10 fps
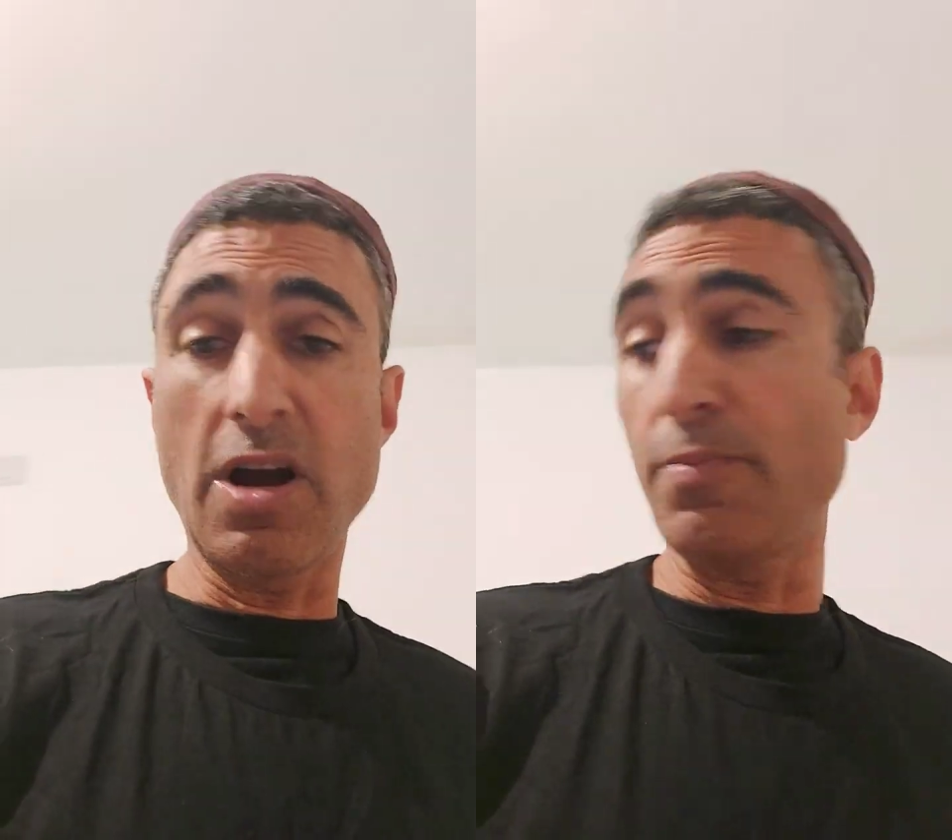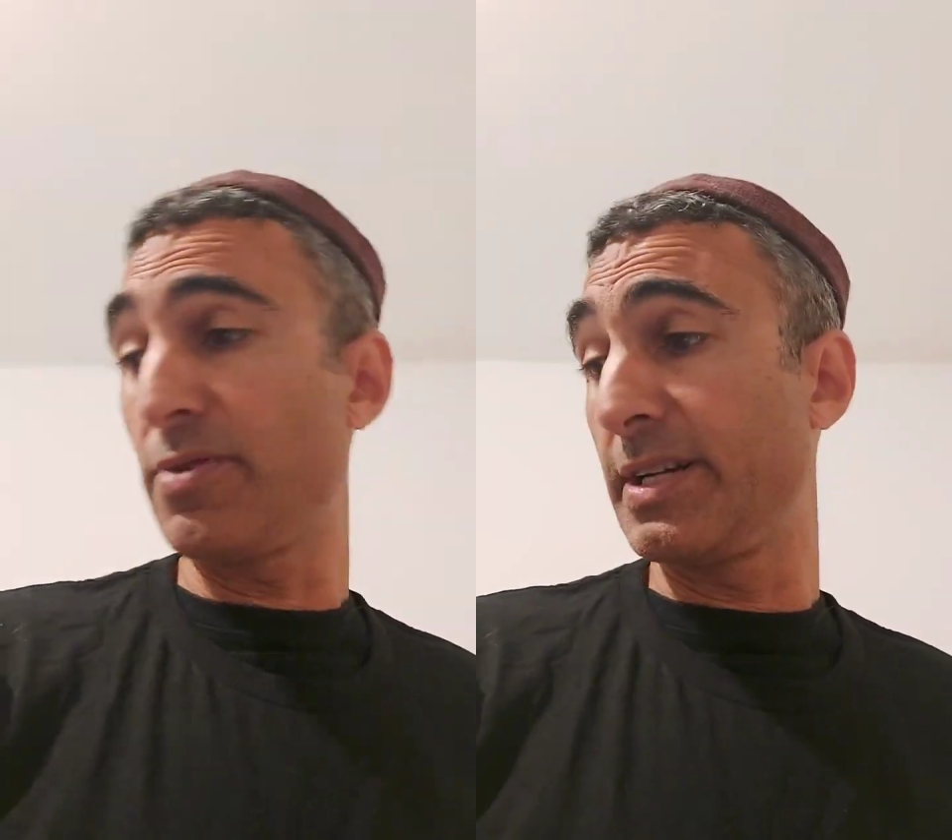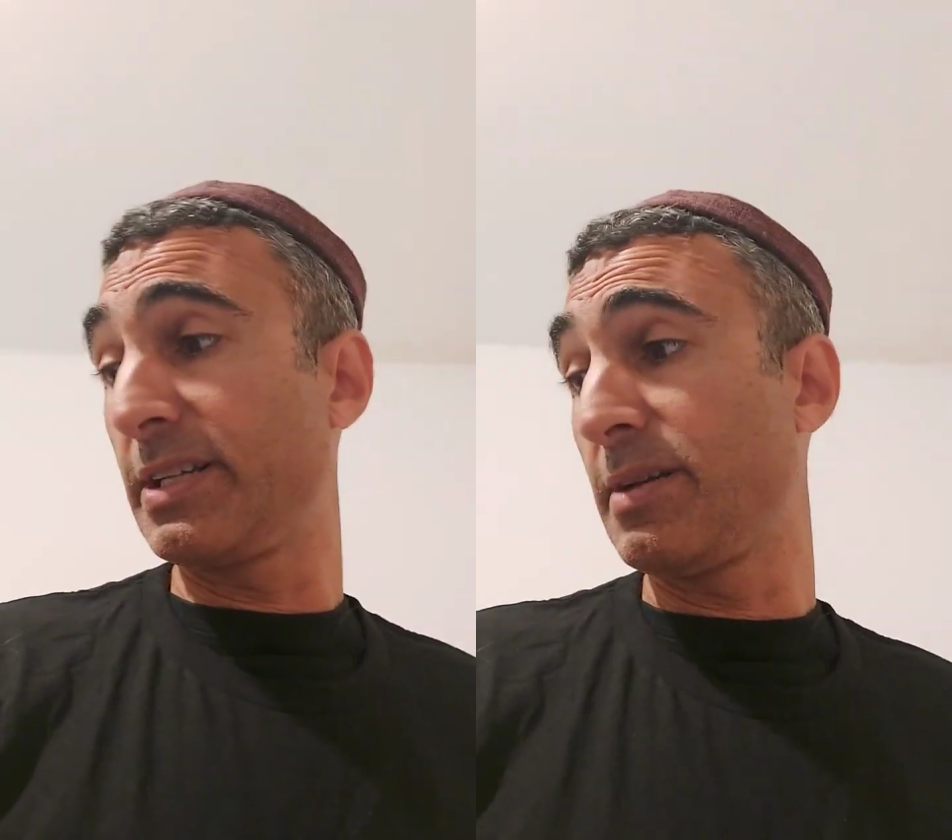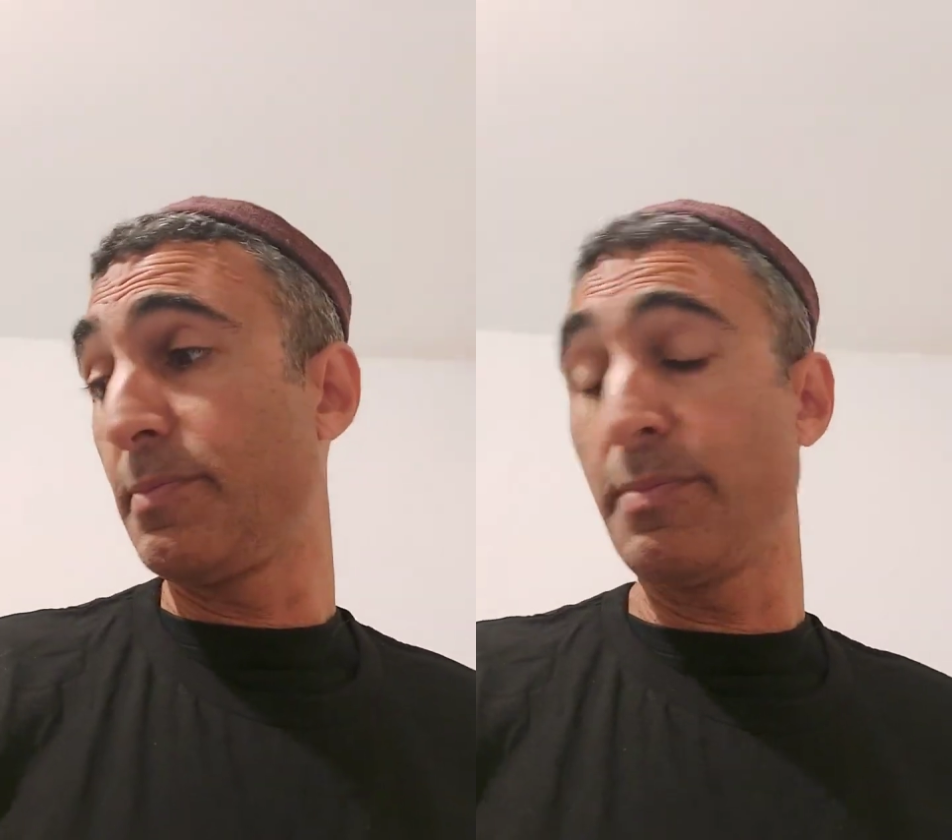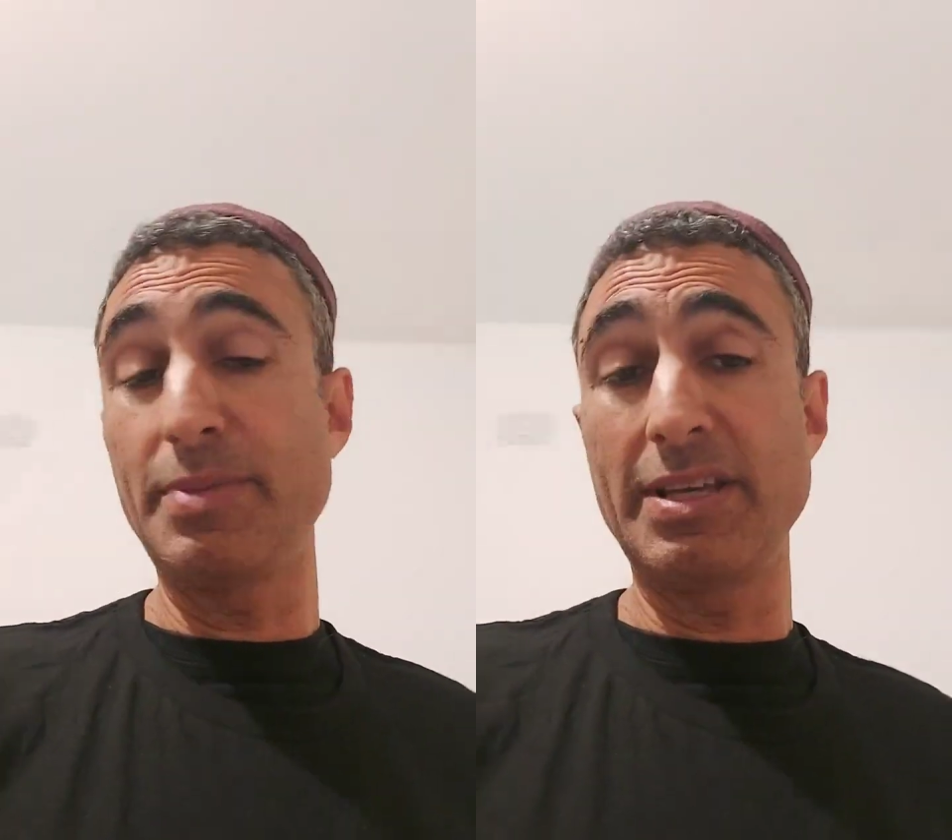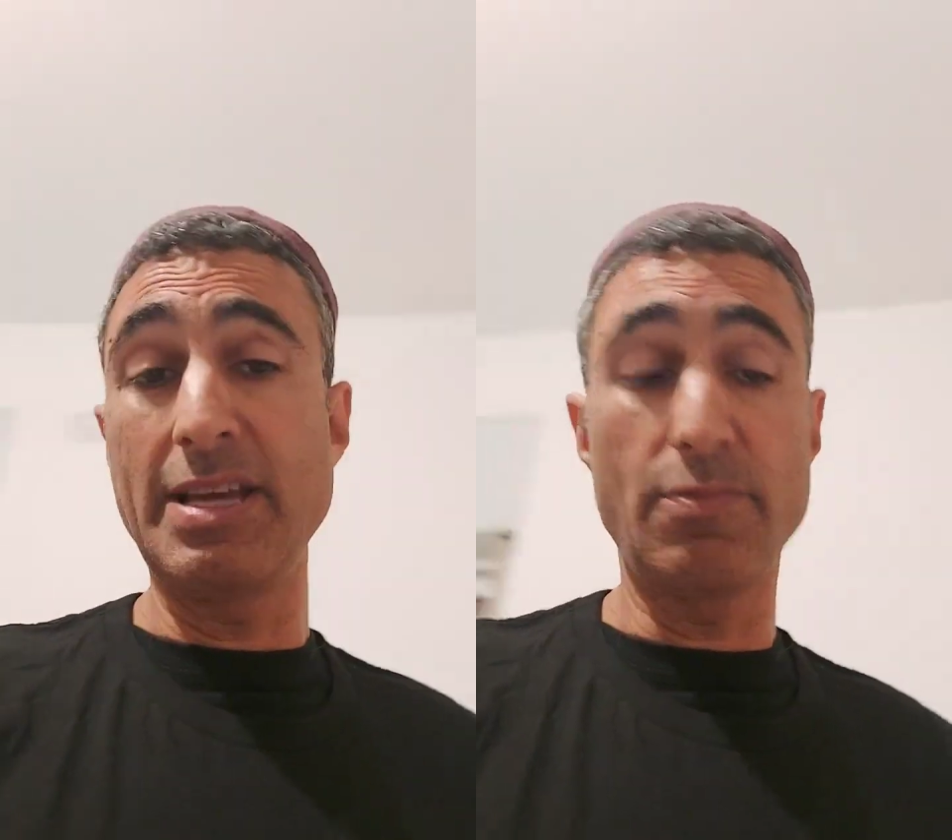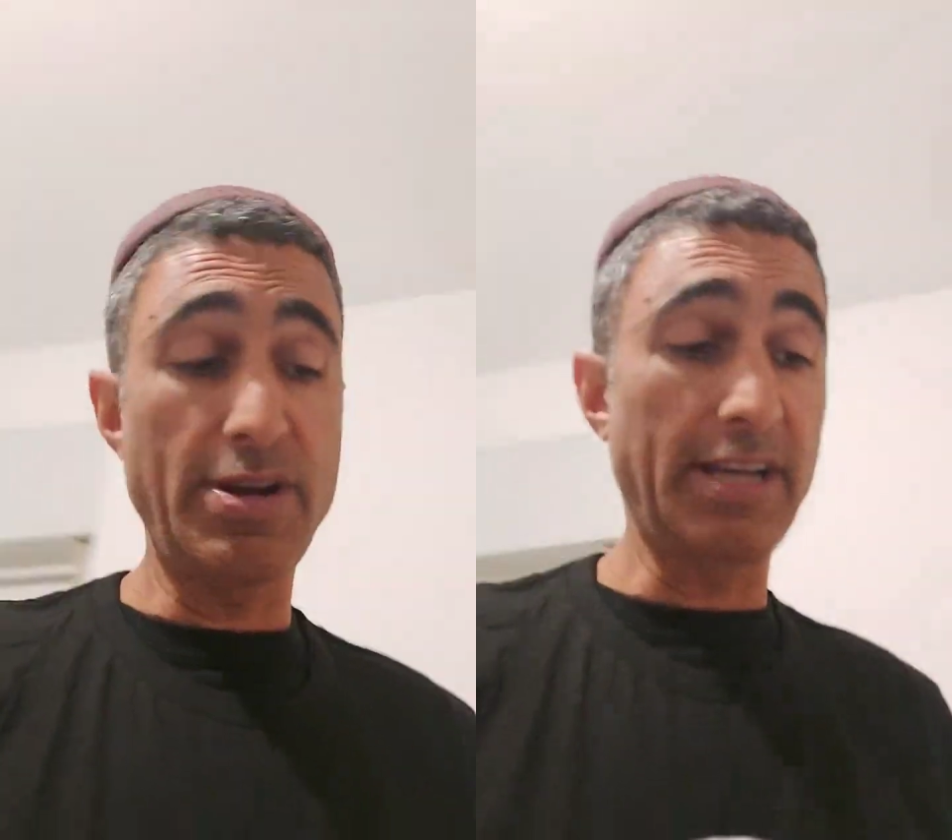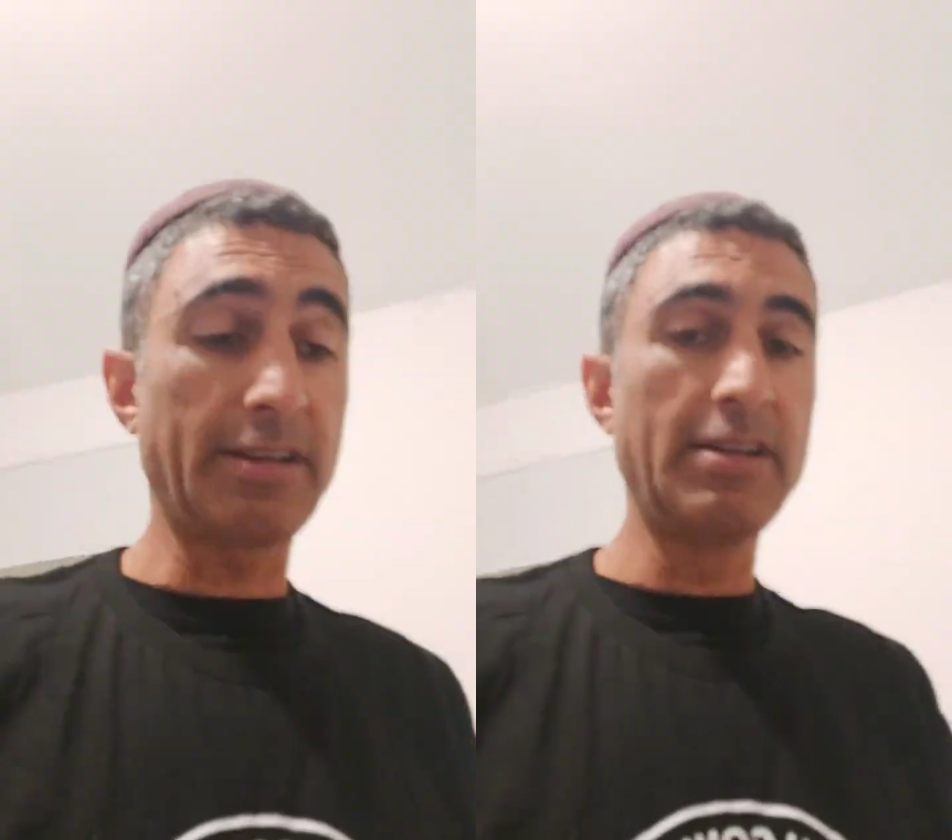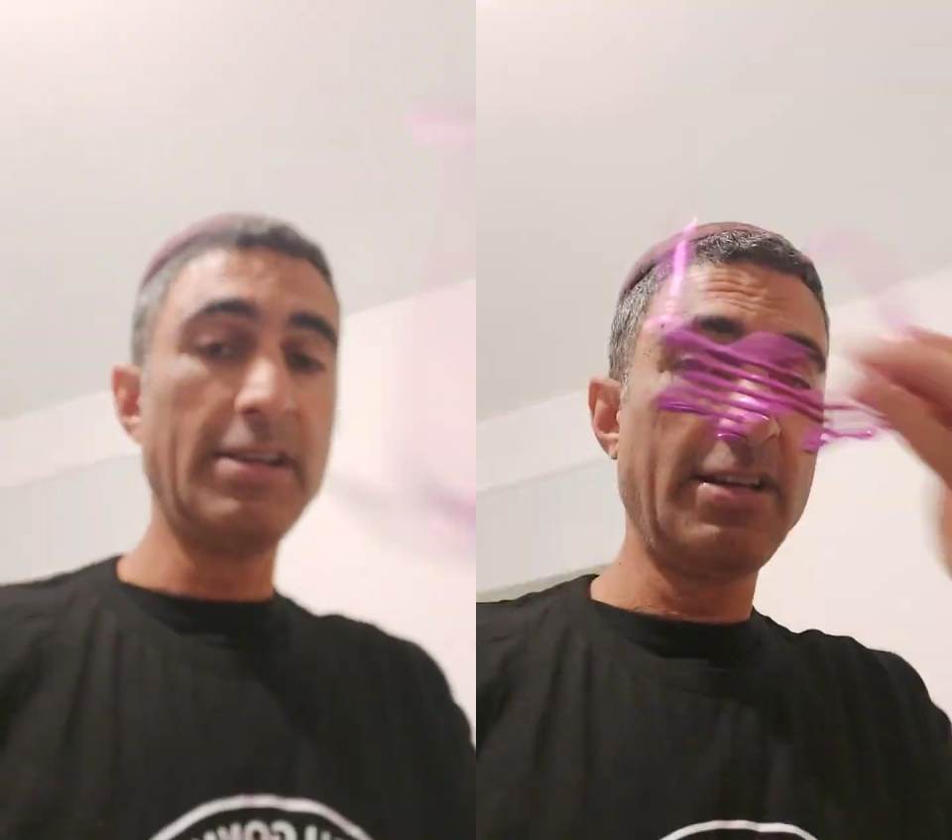operating them, they break.